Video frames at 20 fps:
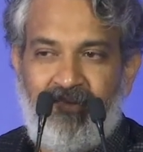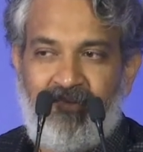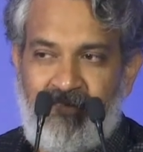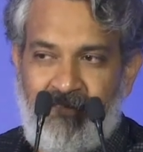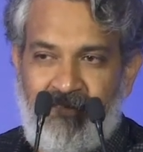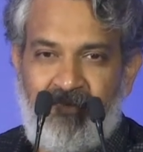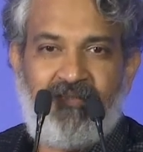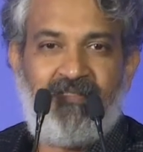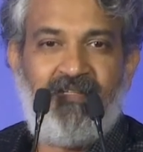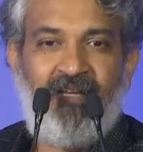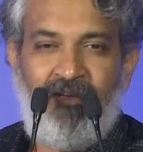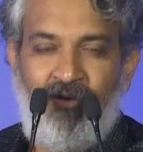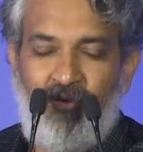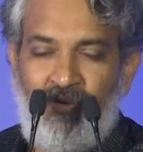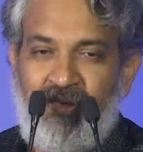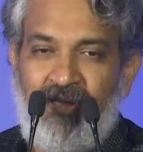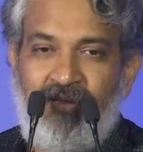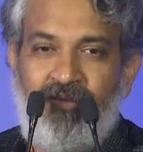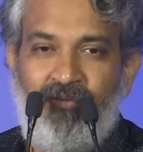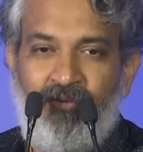Sirs, I
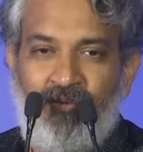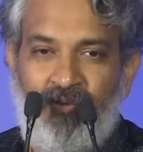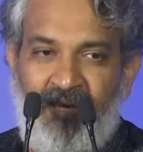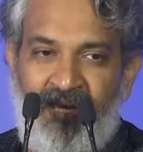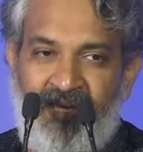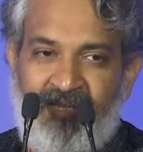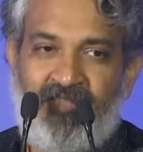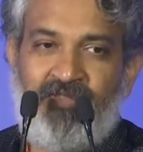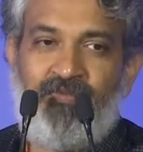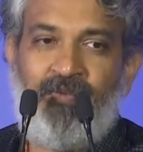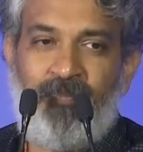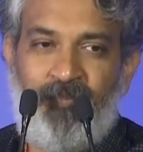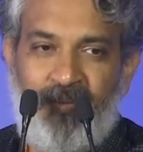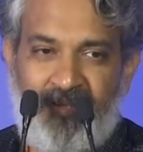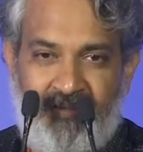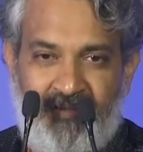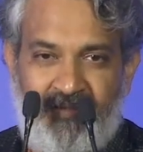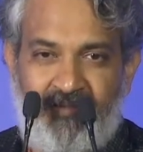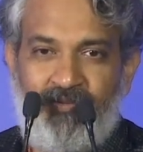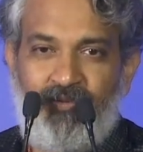look at you as
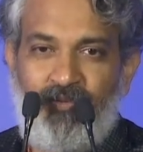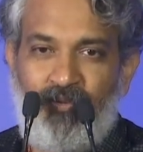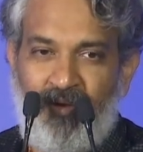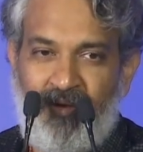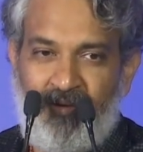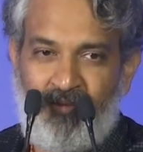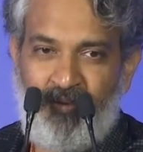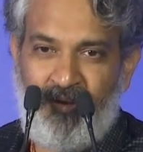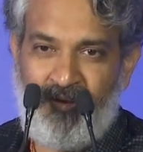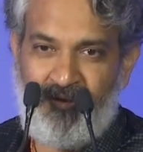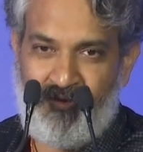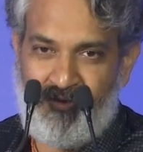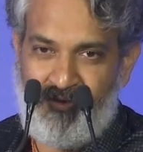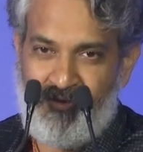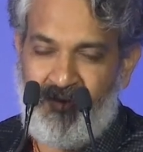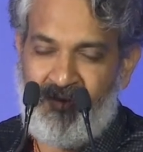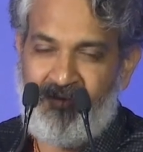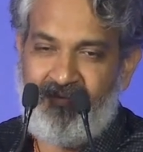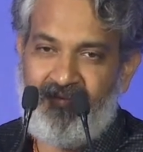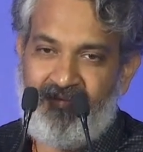weapons who are going to
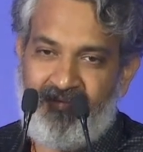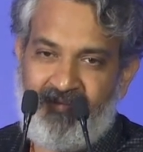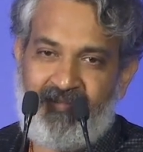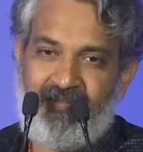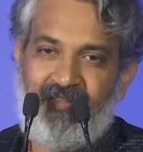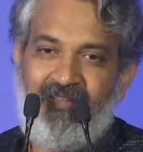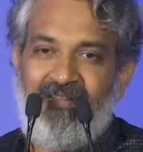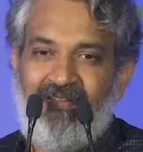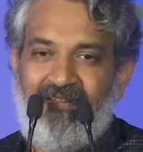join this